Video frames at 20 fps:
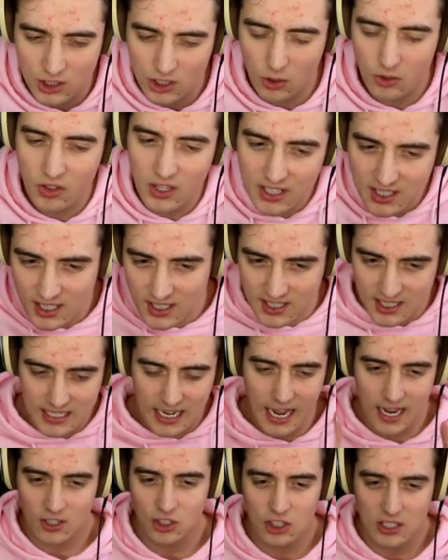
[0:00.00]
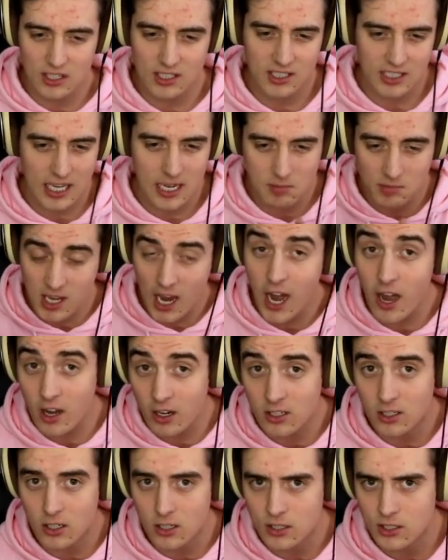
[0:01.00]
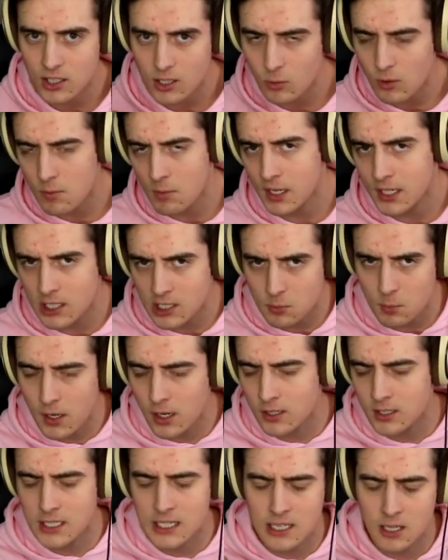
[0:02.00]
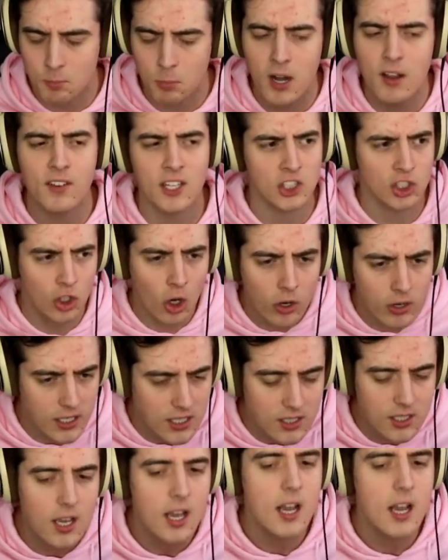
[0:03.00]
So this isn't actually the same characters that we've been experiencing in the previous stories.